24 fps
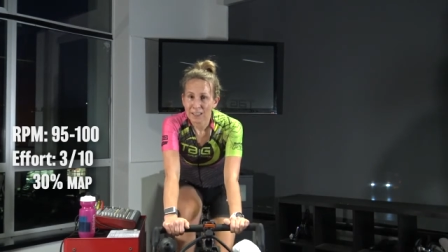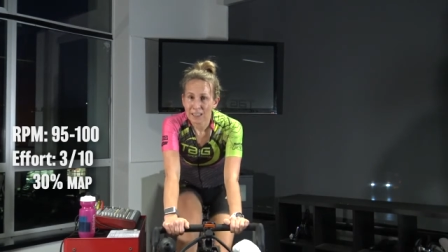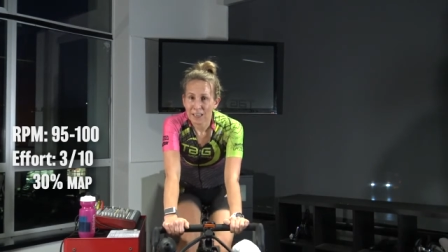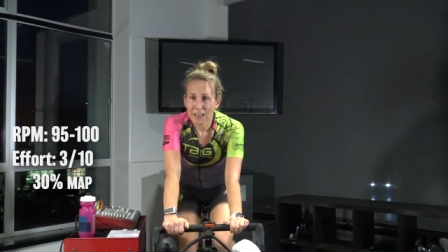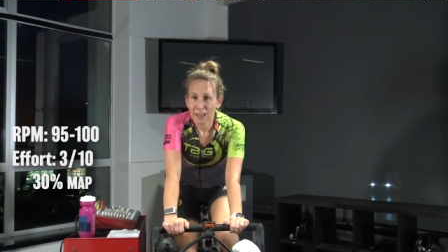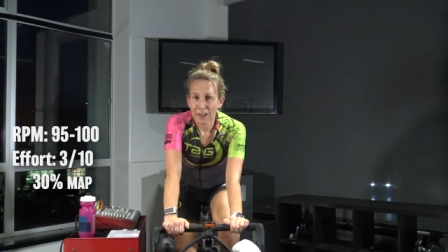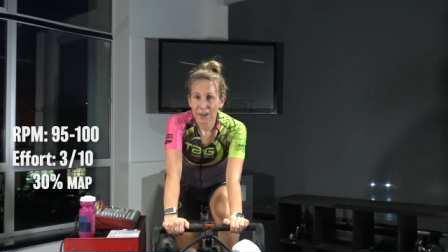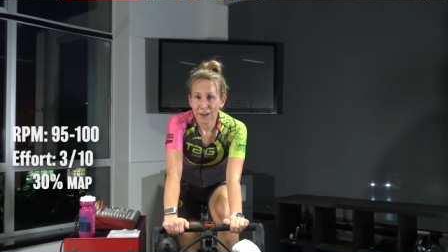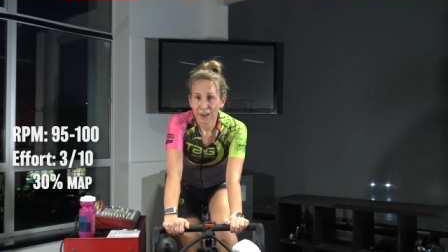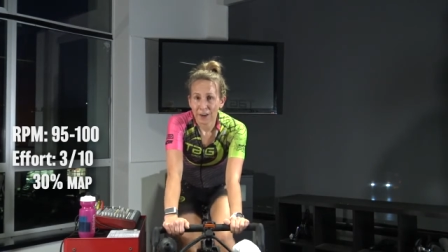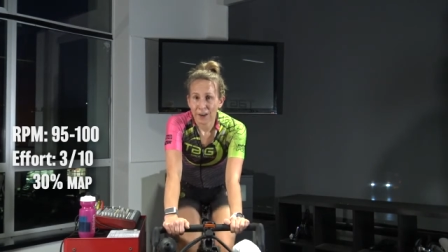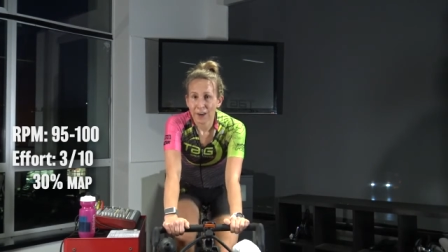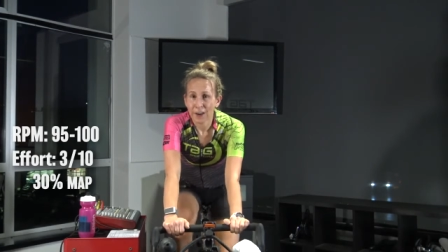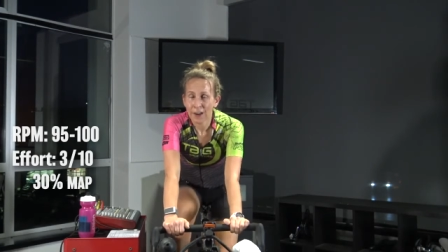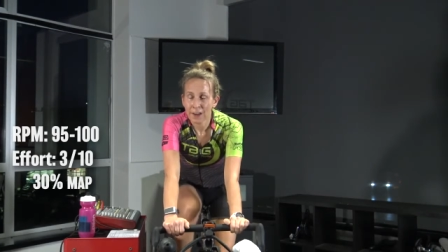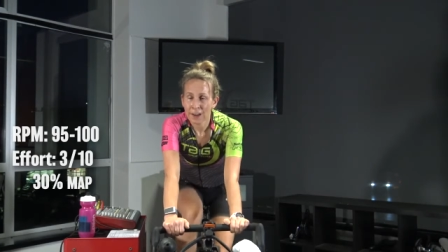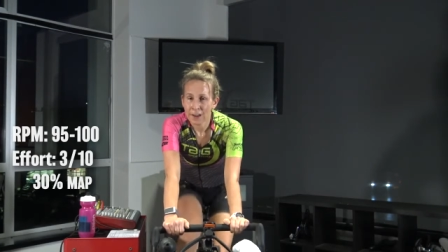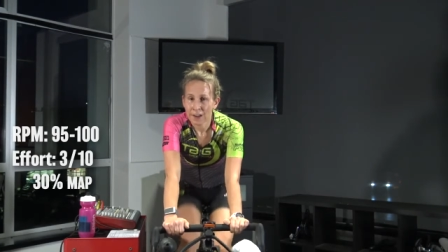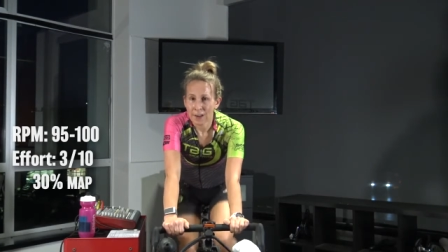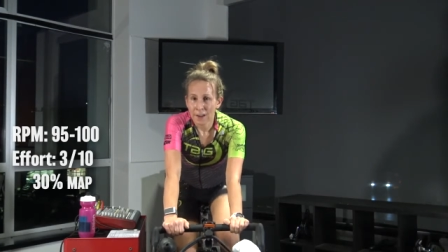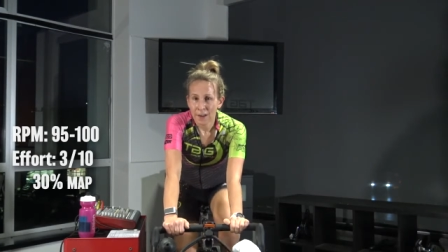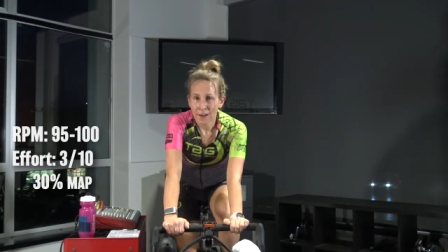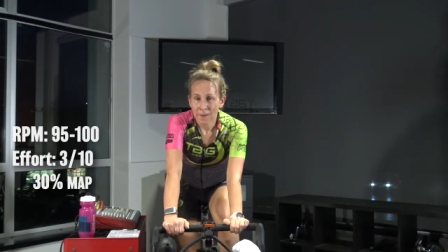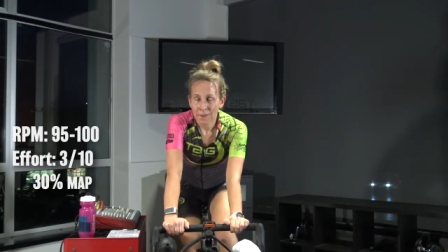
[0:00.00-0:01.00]
to here
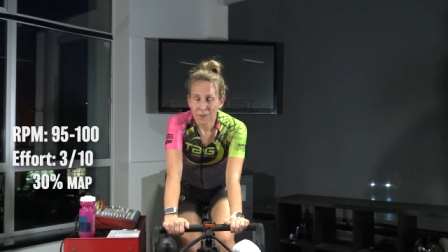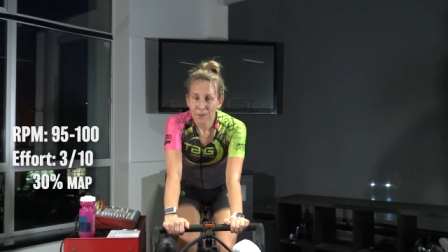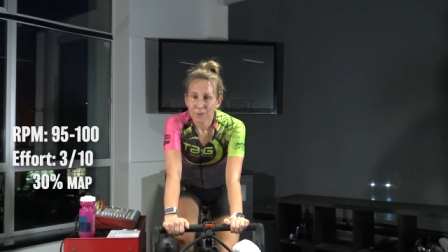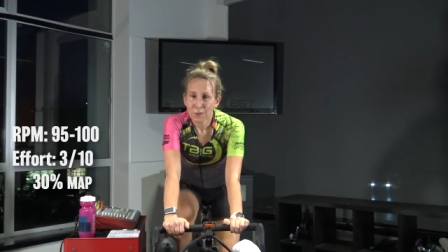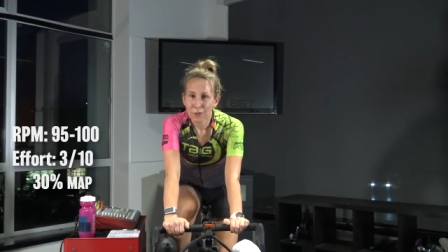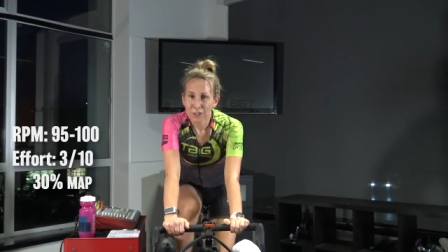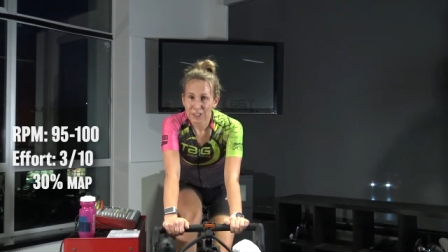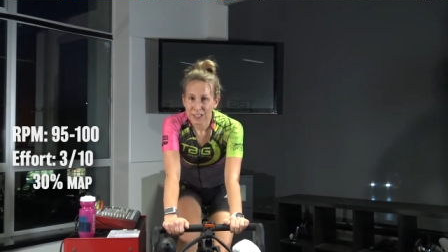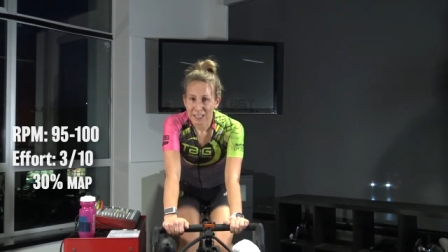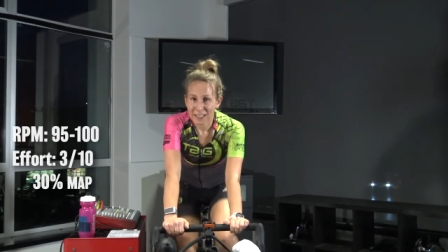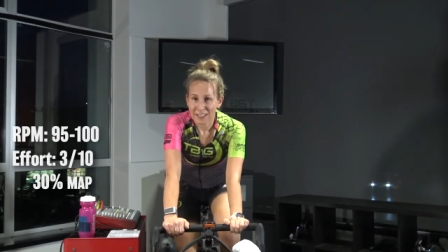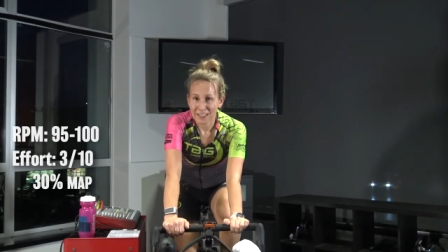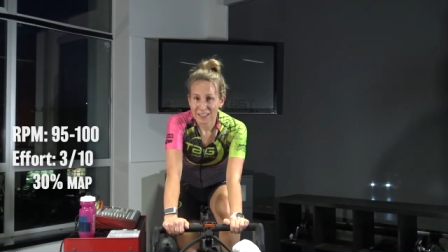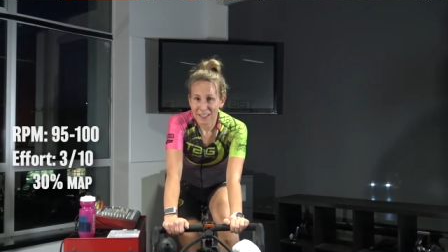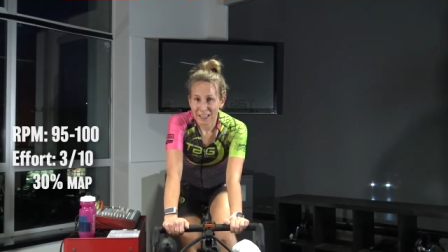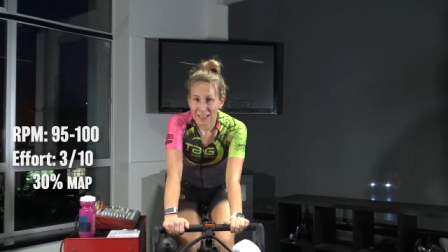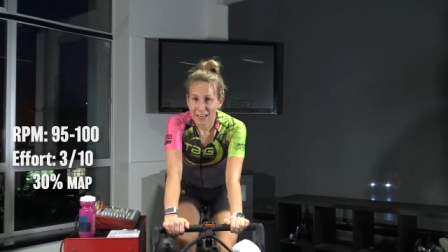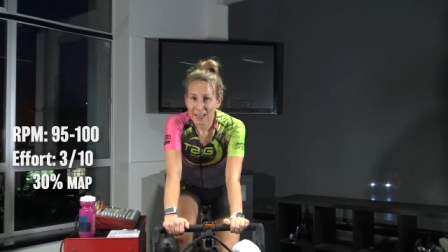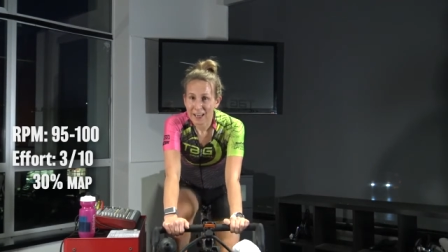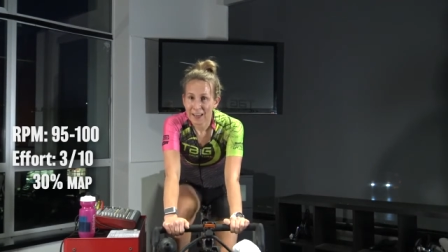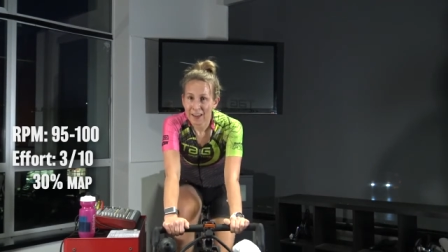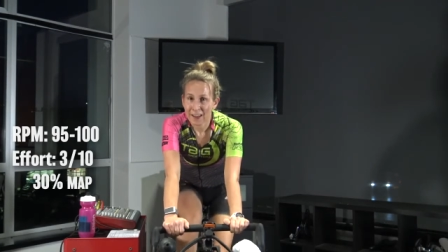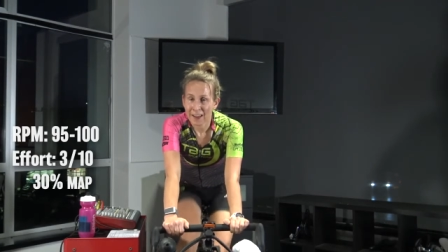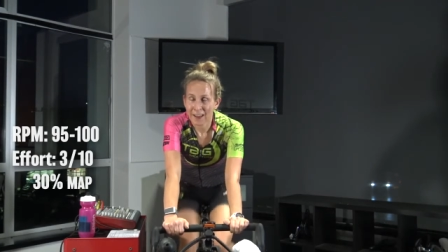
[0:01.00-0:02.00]
for 60.